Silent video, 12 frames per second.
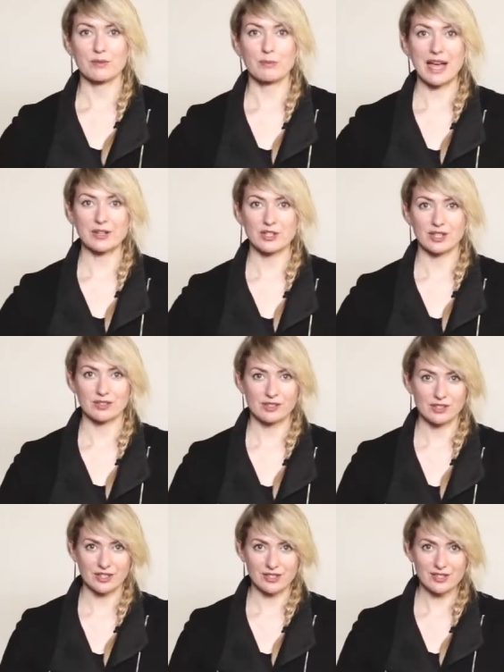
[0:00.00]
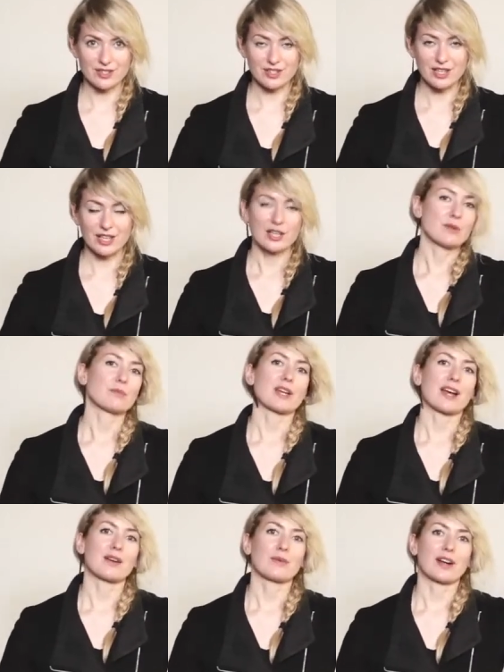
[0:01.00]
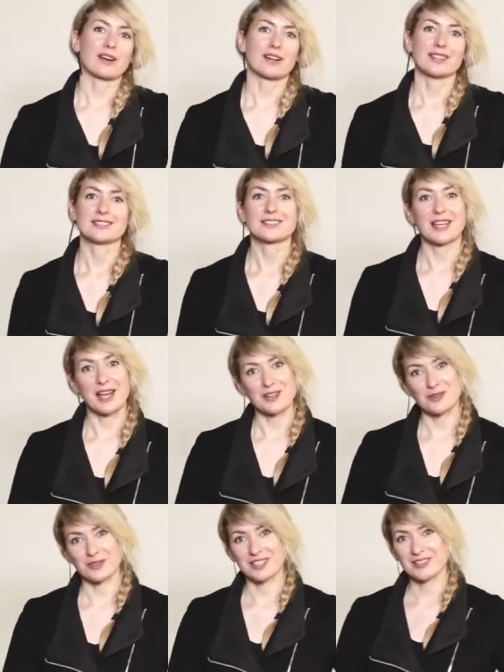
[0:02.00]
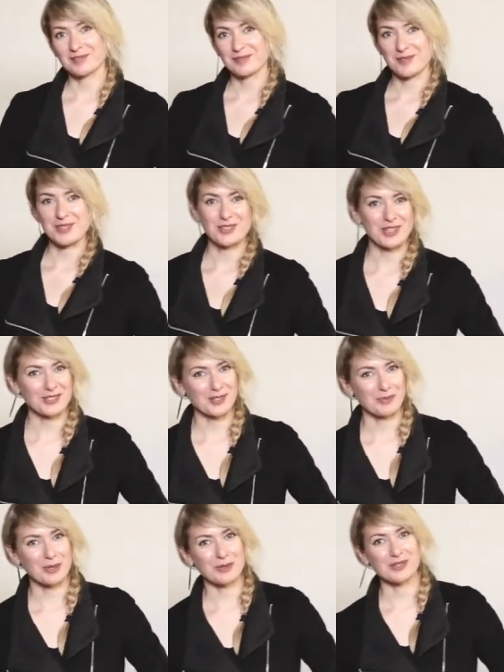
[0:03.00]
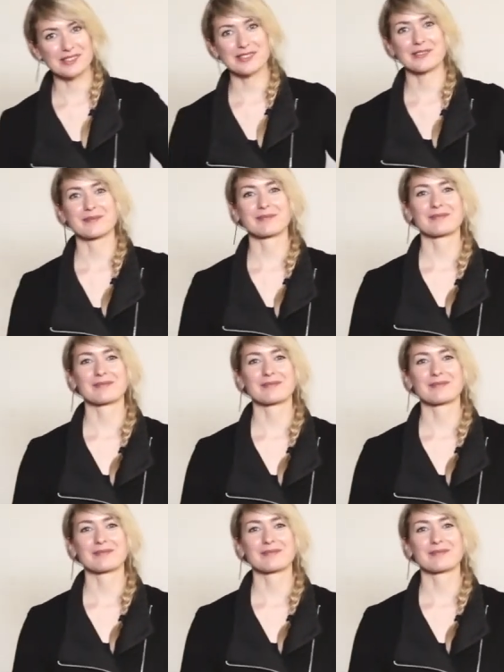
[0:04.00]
matching skirt, but I wear it casually with jeans and boots.